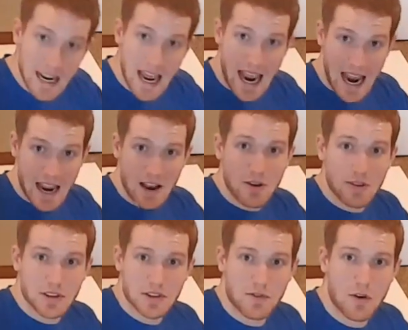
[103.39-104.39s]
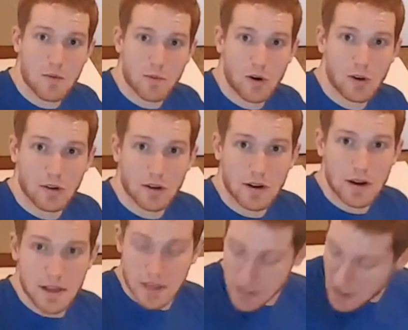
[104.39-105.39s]
going to angle this foam roller
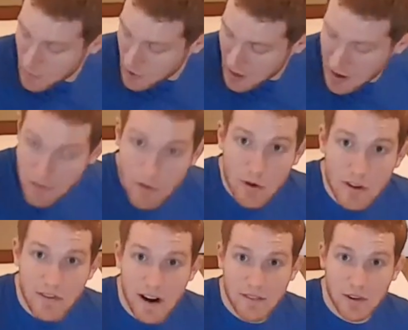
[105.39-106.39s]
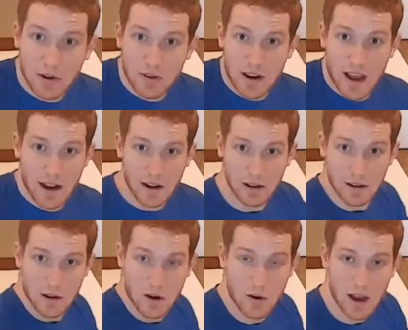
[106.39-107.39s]
somewhat at a 45-degree angle,
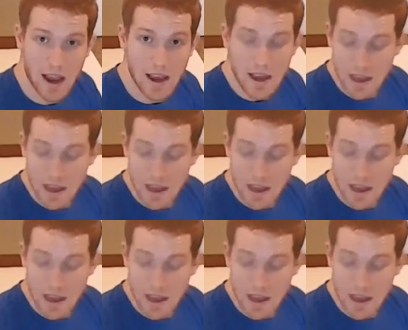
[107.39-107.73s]
okay?